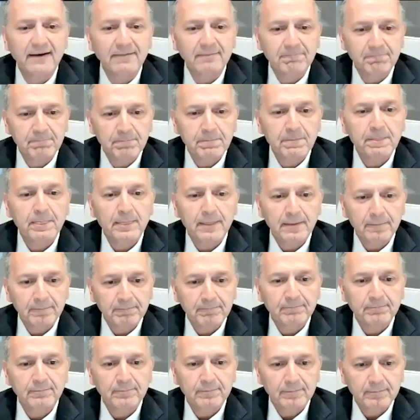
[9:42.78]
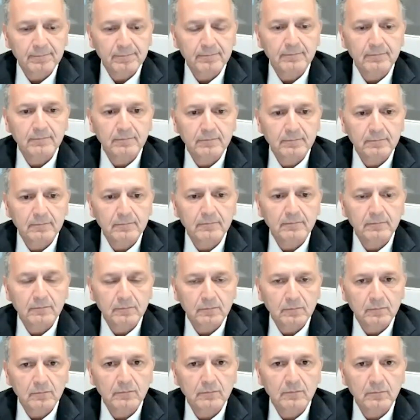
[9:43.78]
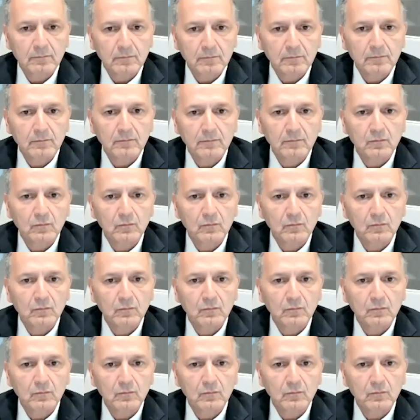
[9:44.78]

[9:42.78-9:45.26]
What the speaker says: sort of standard cases,